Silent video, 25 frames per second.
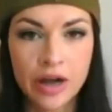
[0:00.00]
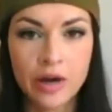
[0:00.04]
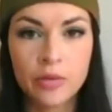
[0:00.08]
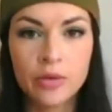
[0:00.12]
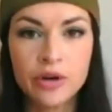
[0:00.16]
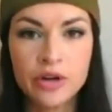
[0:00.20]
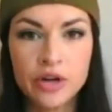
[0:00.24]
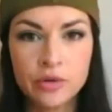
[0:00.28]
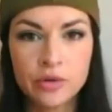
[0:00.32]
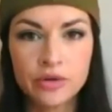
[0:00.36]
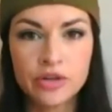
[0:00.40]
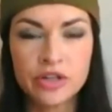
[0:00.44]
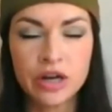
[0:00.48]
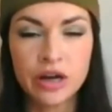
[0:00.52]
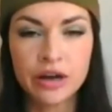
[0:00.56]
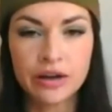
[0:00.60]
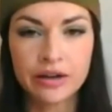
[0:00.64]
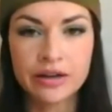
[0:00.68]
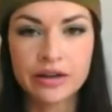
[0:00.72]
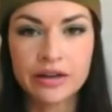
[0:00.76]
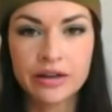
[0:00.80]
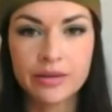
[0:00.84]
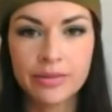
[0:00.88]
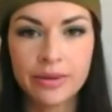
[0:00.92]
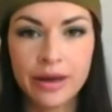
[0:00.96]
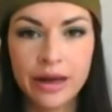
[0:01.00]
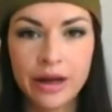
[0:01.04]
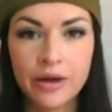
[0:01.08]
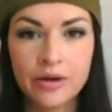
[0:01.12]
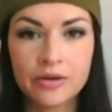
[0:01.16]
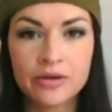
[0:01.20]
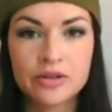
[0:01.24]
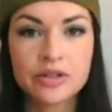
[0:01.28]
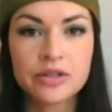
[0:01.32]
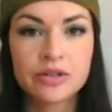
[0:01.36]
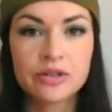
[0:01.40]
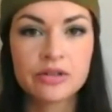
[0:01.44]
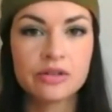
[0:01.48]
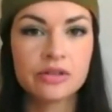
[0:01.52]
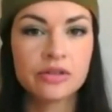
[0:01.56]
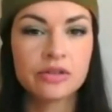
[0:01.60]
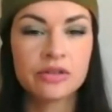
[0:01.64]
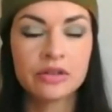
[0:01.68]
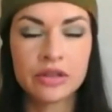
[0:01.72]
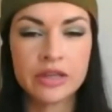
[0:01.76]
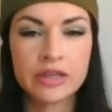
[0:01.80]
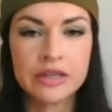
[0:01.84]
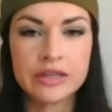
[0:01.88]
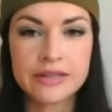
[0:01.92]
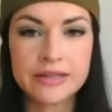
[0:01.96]
when you were talking about
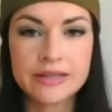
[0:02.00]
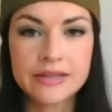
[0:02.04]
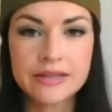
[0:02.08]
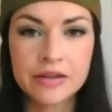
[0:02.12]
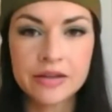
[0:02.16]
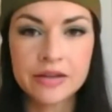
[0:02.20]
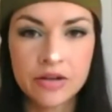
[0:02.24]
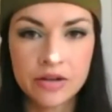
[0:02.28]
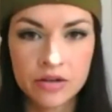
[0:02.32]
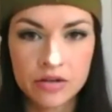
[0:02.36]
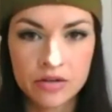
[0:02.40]
this